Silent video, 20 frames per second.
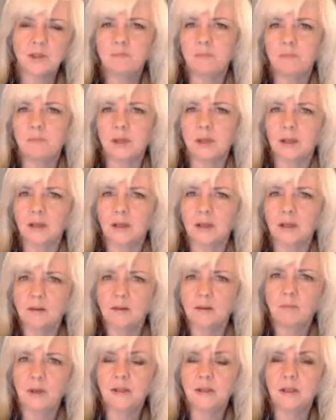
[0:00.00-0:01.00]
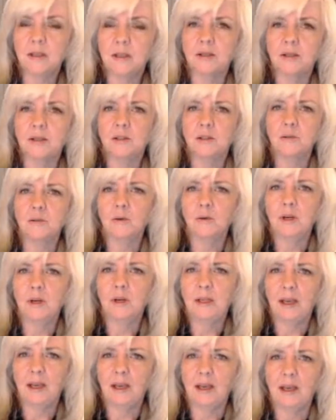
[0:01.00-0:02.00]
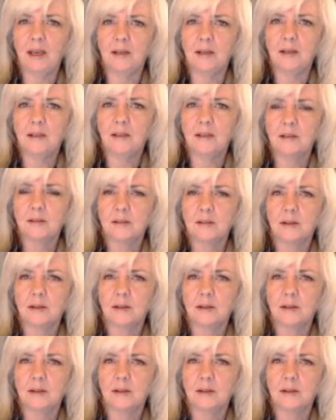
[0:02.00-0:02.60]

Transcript: is building to regain